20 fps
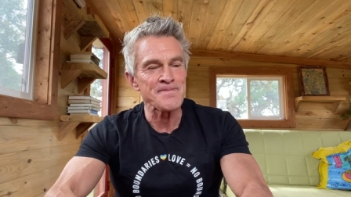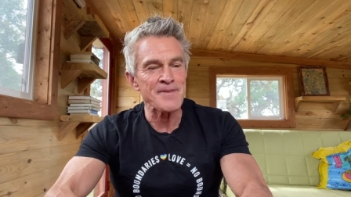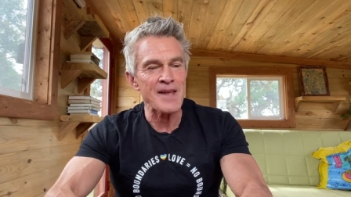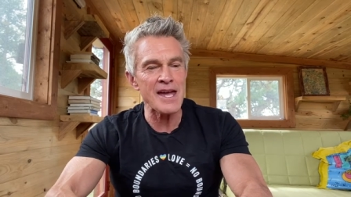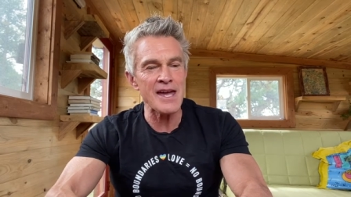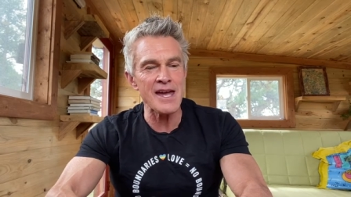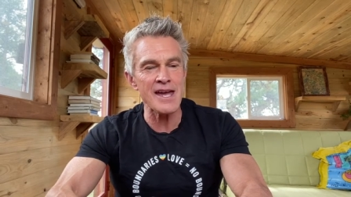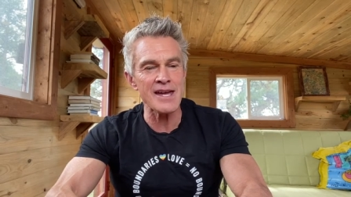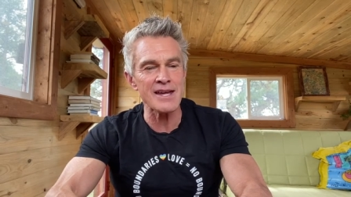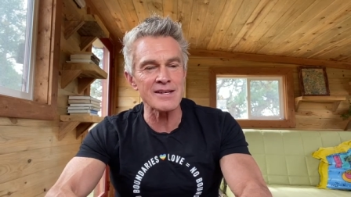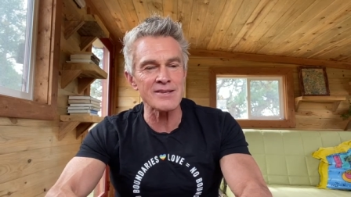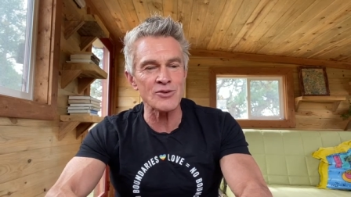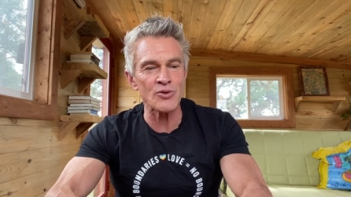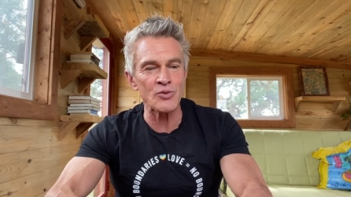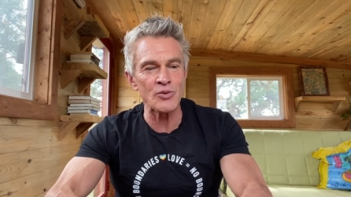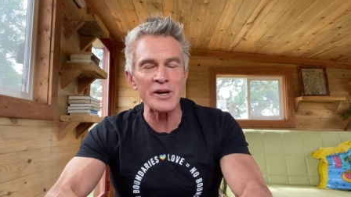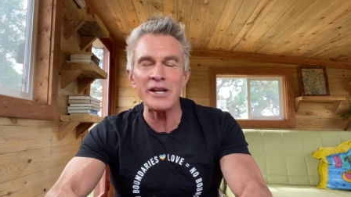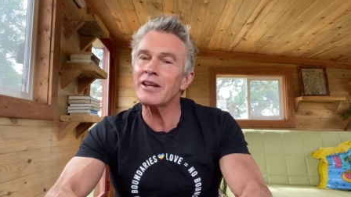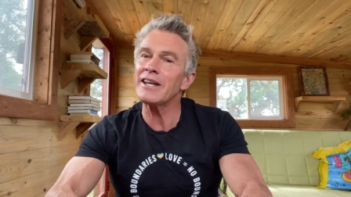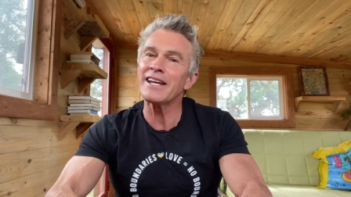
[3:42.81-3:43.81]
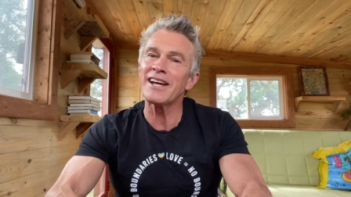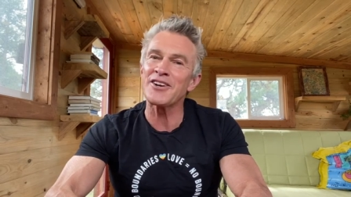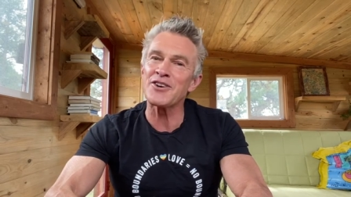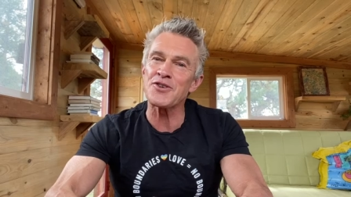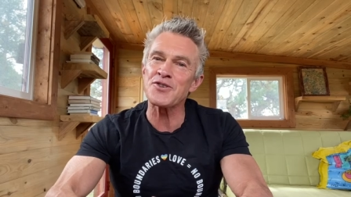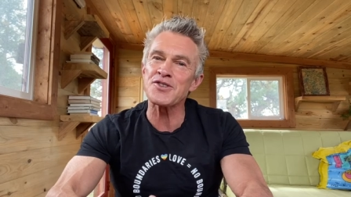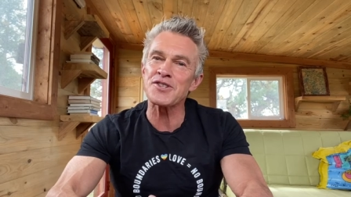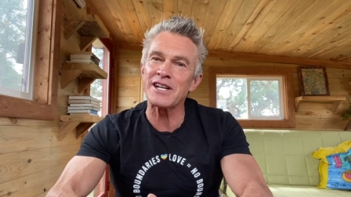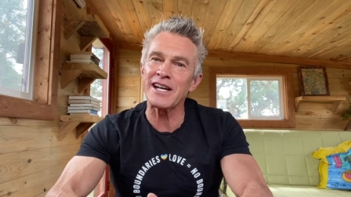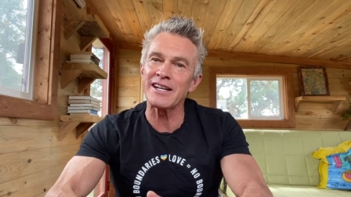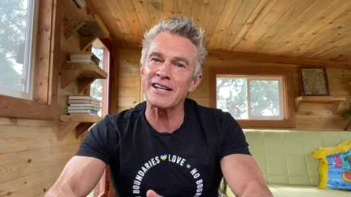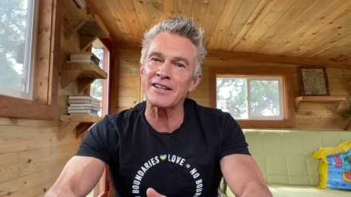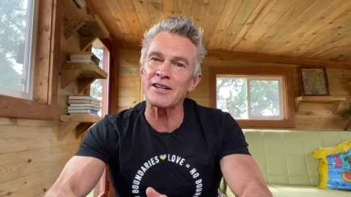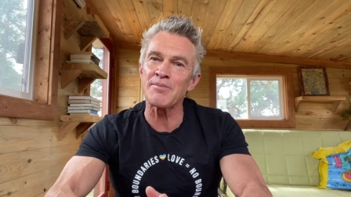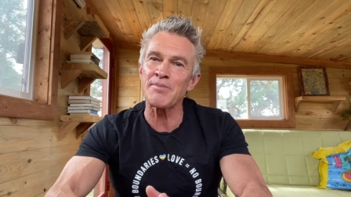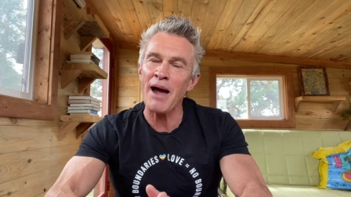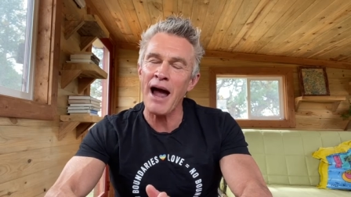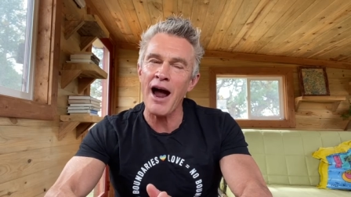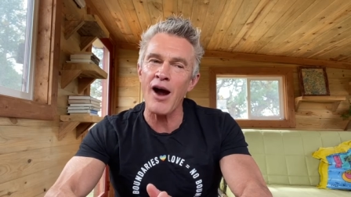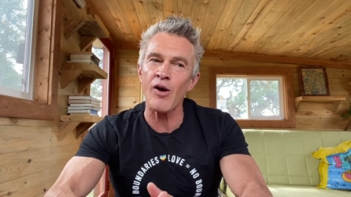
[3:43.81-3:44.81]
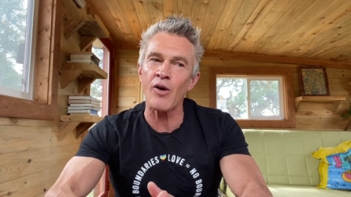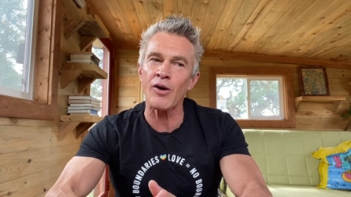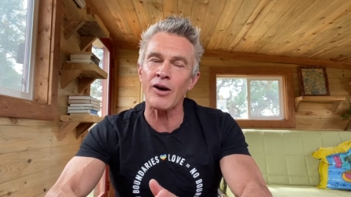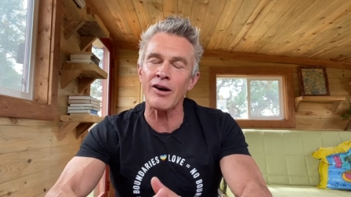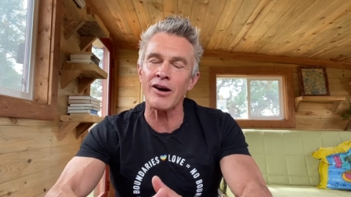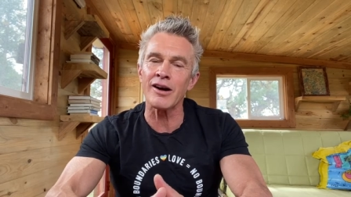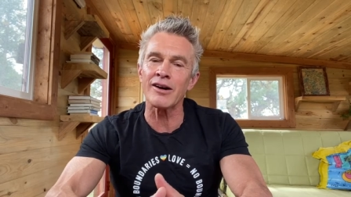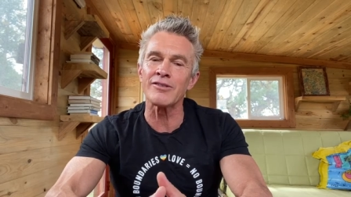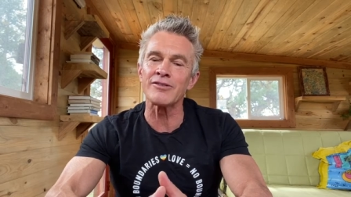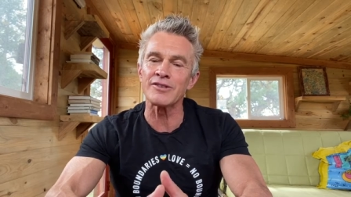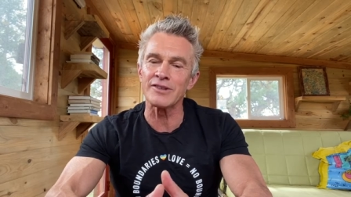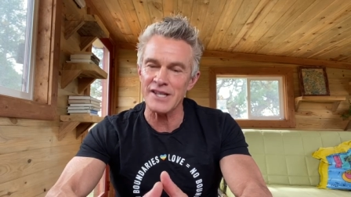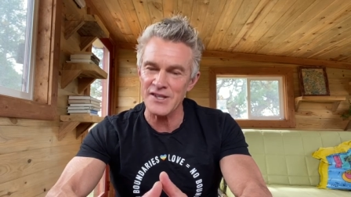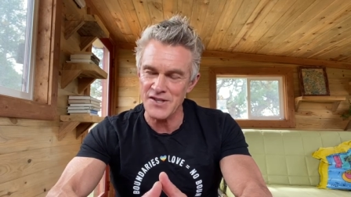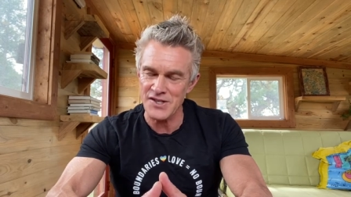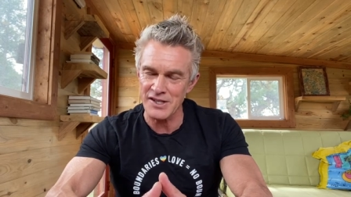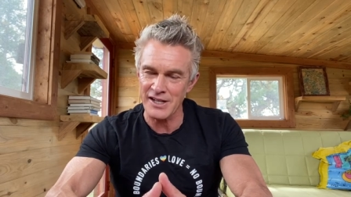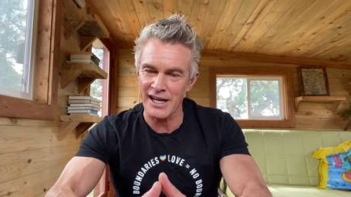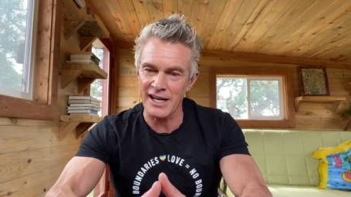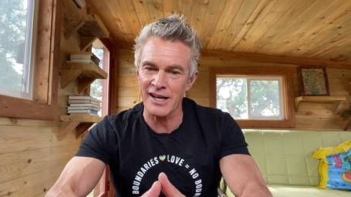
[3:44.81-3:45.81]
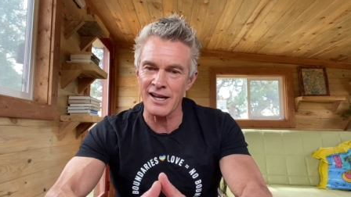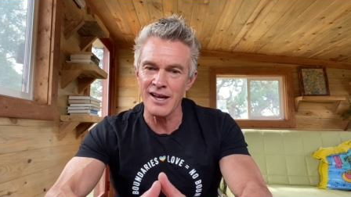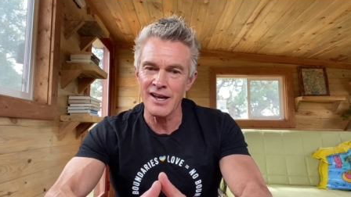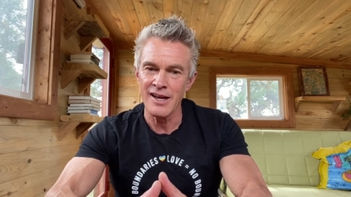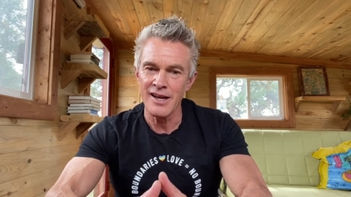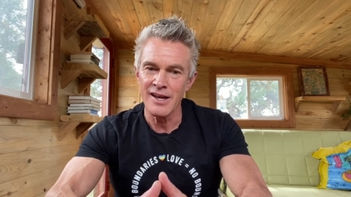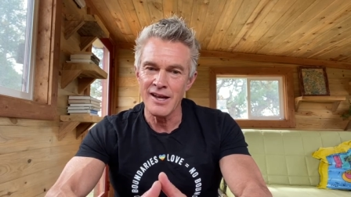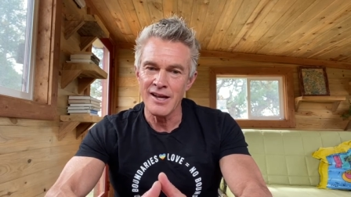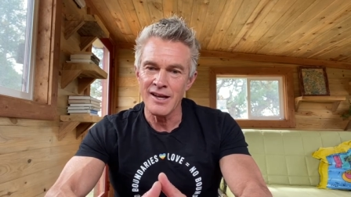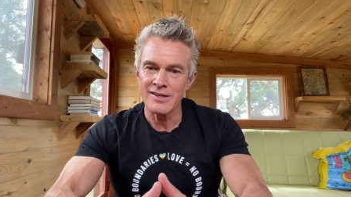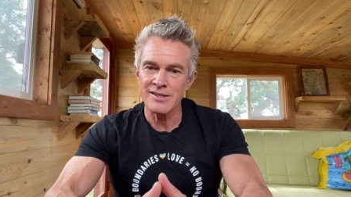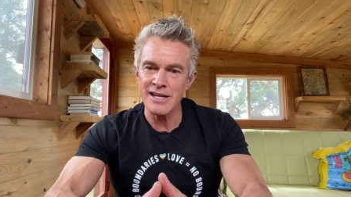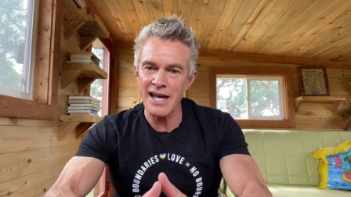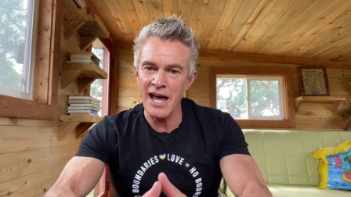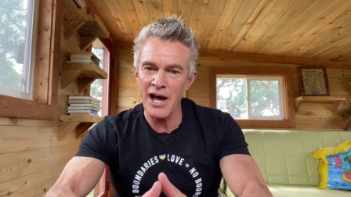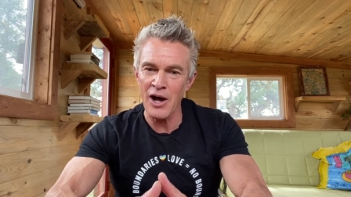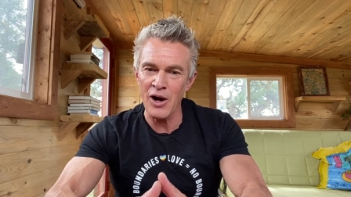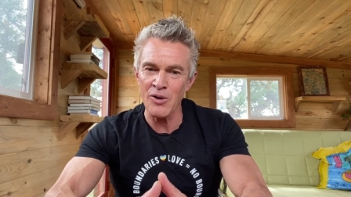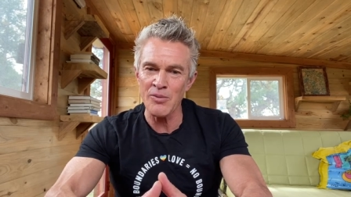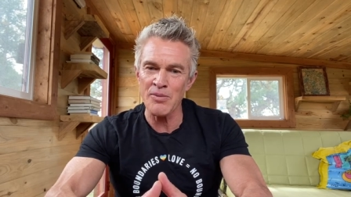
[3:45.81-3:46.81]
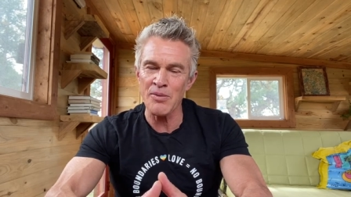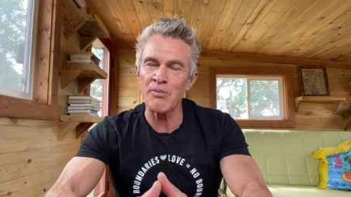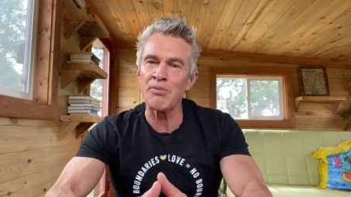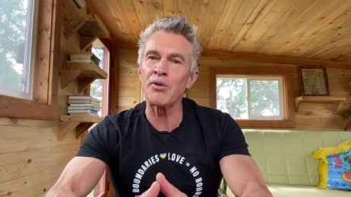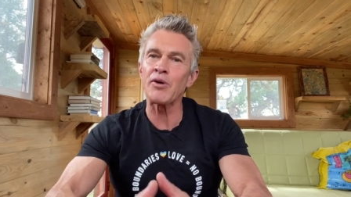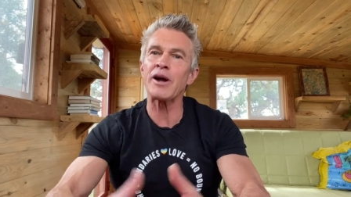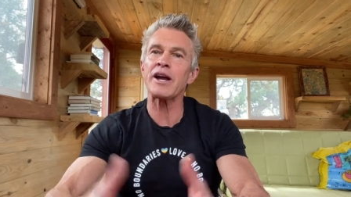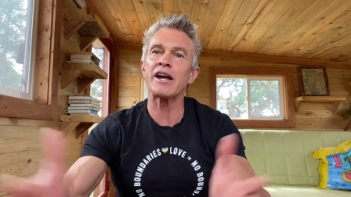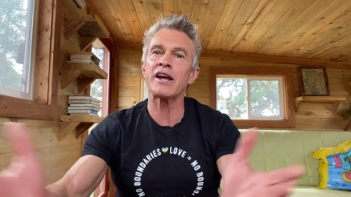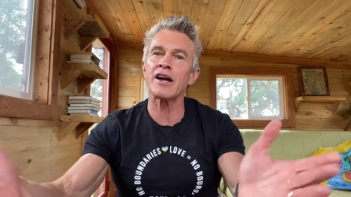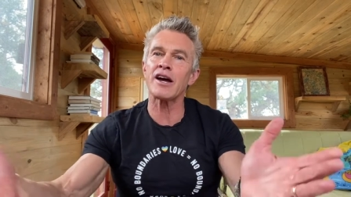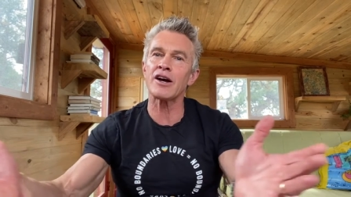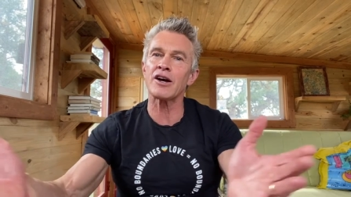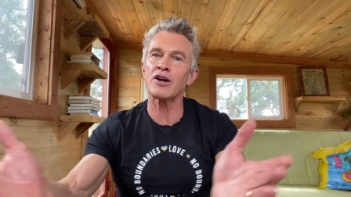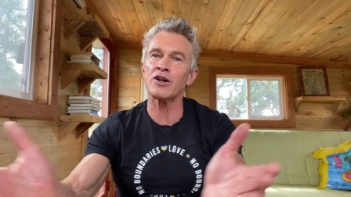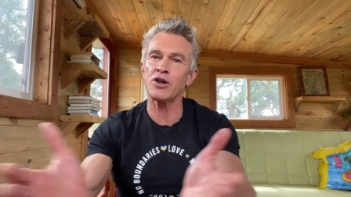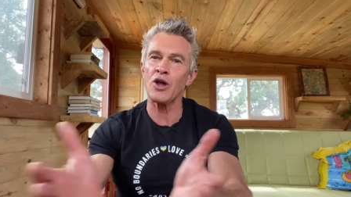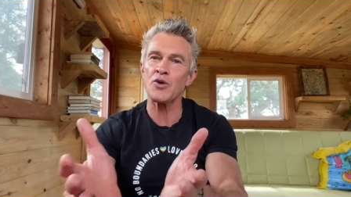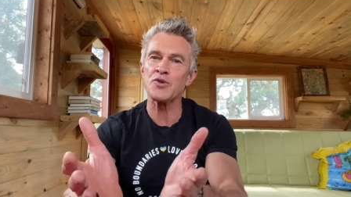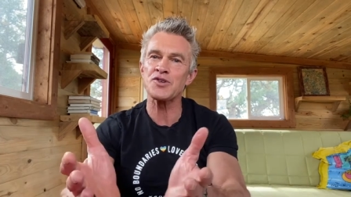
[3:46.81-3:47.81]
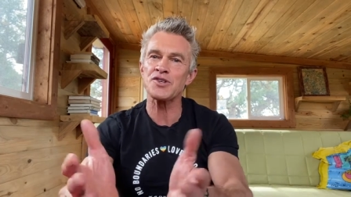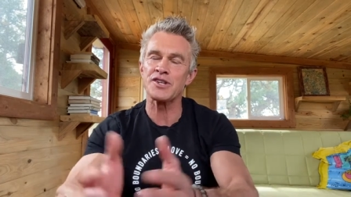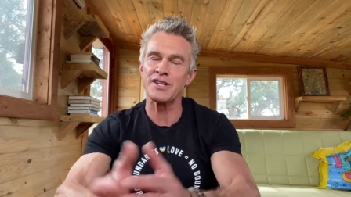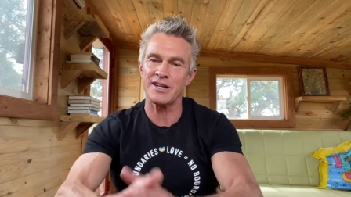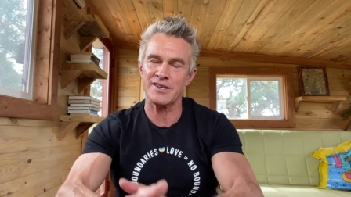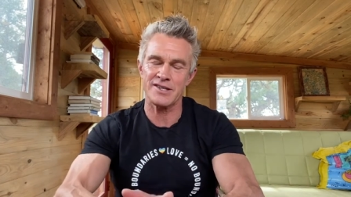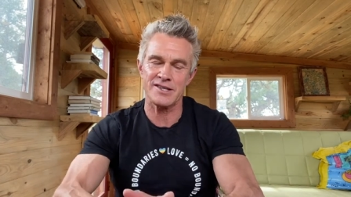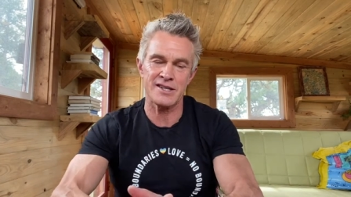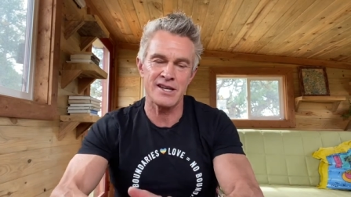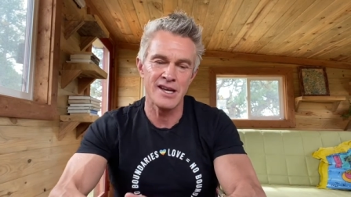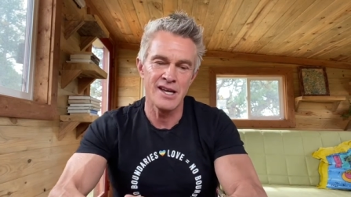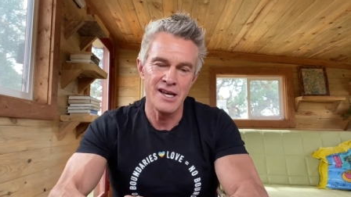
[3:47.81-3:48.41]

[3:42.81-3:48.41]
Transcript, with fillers: and really understanding the power of listening to help bring closeness